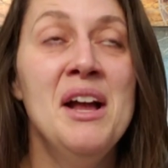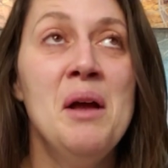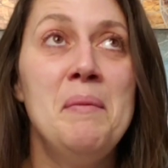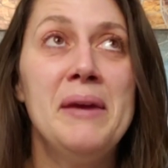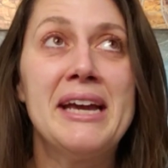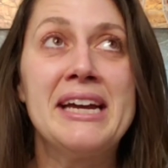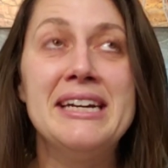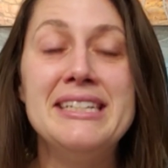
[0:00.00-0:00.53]

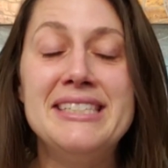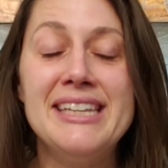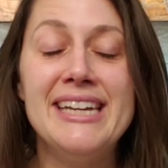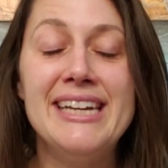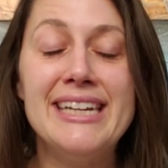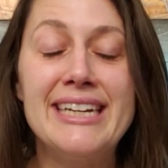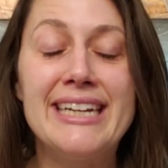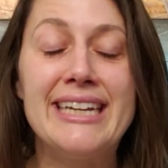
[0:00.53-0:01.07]
Because
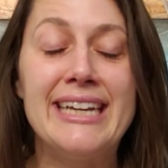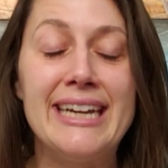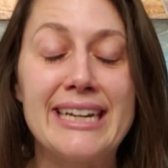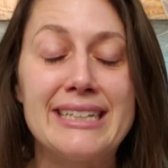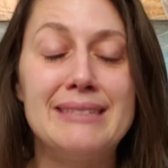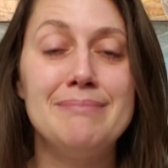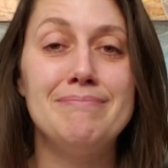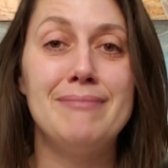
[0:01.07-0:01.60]
it
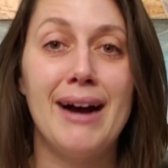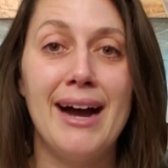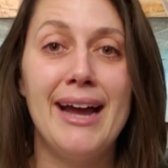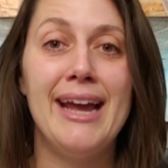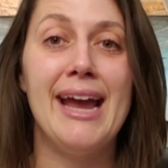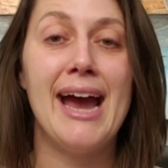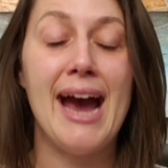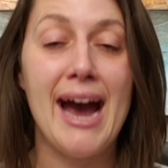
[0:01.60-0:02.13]
kicked
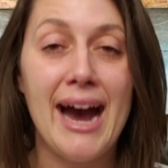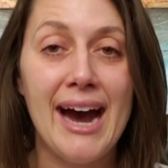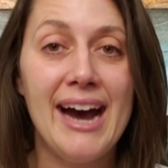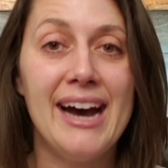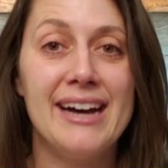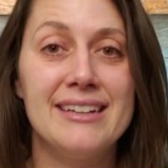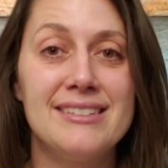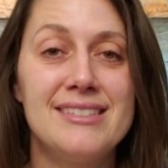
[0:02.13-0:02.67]
my
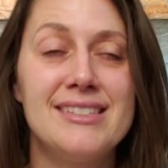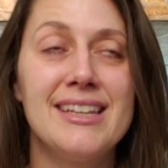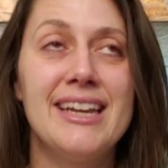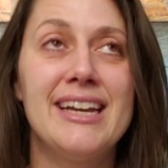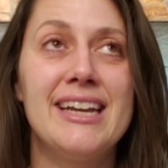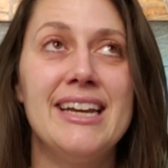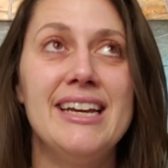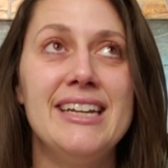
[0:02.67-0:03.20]
ass.
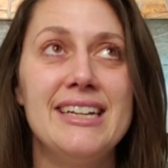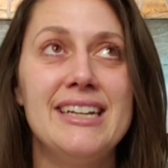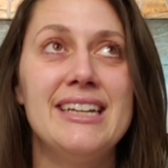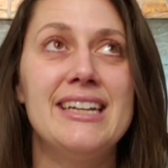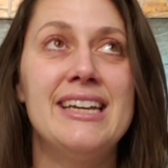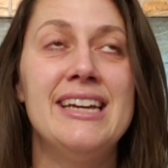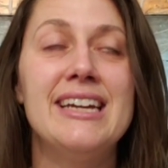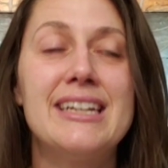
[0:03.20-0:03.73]
Like it
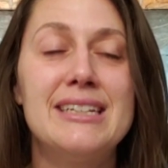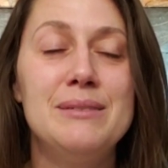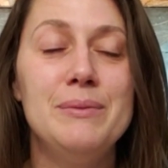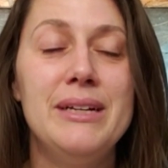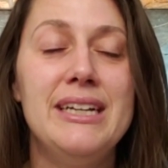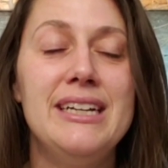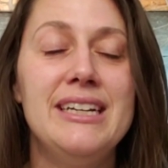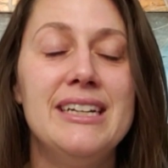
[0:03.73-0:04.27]
kicked
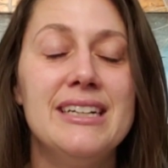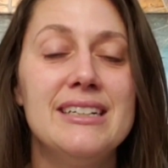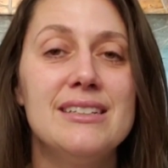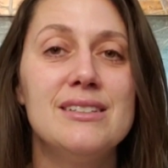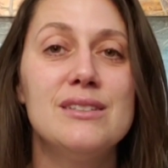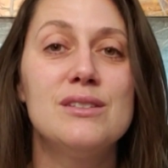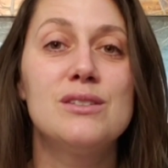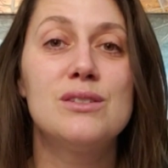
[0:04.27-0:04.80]
me
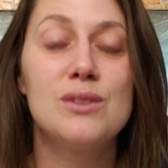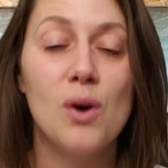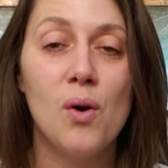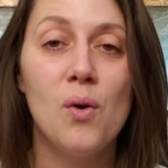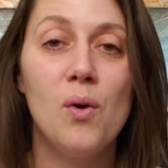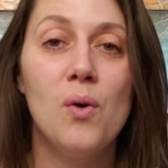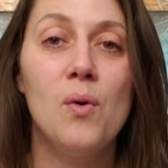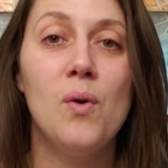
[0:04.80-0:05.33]

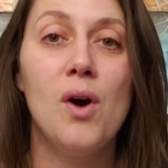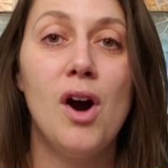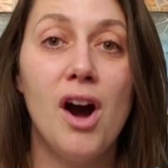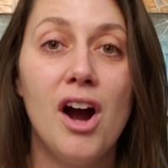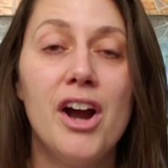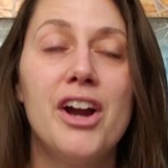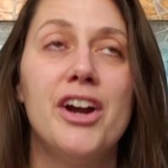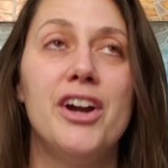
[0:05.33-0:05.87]
so
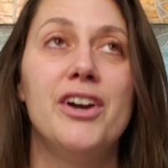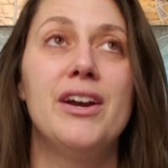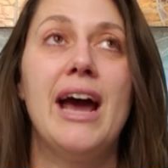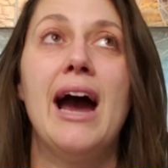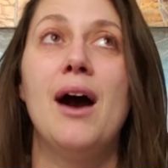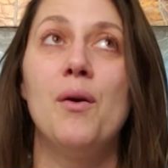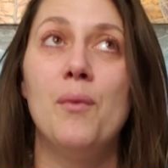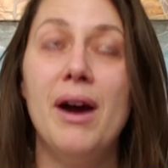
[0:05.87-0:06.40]
hard.
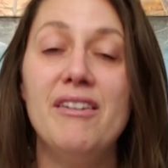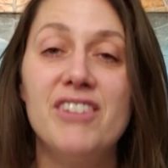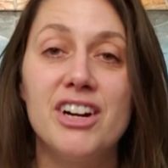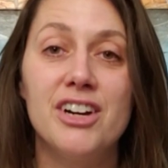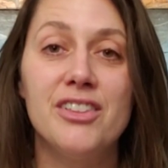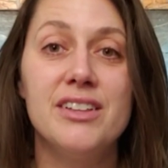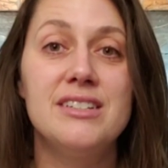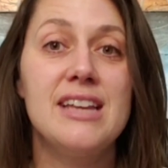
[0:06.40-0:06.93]

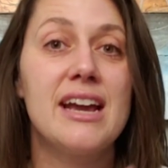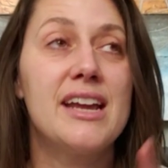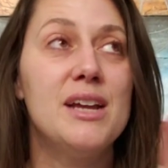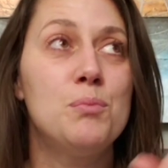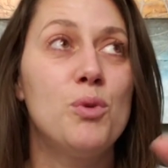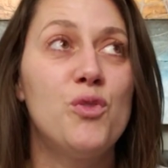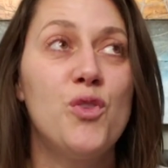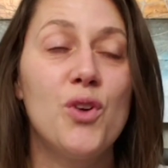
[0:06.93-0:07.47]
However, the decade
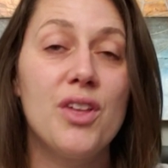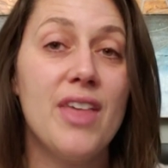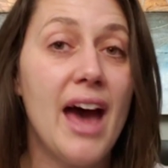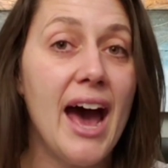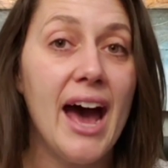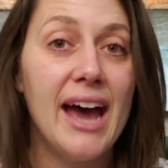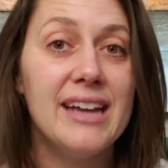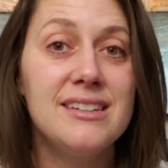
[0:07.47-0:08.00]
before
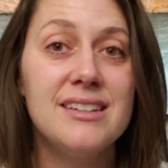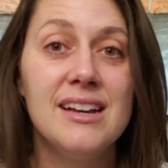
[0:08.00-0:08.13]
that,